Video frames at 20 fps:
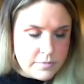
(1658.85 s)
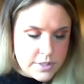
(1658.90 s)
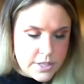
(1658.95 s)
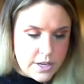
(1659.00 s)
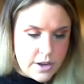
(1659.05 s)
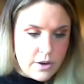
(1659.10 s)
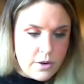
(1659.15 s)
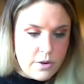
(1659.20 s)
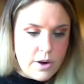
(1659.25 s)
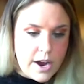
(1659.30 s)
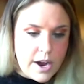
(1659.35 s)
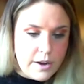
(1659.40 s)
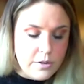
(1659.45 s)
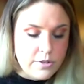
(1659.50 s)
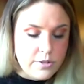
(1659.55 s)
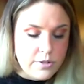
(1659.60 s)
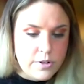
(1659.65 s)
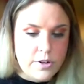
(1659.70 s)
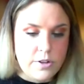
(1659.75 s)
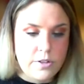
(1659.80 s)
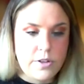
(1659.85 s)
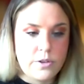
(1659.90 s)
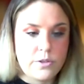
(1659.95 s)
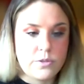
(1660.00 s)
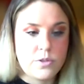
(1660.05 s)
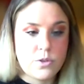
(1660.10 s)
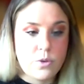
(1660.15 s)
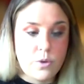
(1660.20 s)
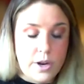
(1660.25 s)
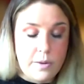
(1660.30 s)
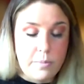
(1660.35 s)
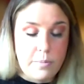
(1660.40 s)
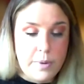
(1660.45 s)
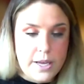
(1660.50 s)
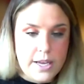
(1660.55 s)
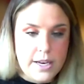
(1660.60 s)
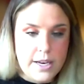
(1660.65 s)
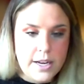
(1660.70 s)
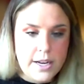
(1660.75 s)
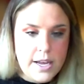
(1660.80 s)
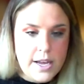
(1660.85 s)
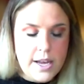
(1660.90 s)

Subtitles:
So I refer to those quite a bit.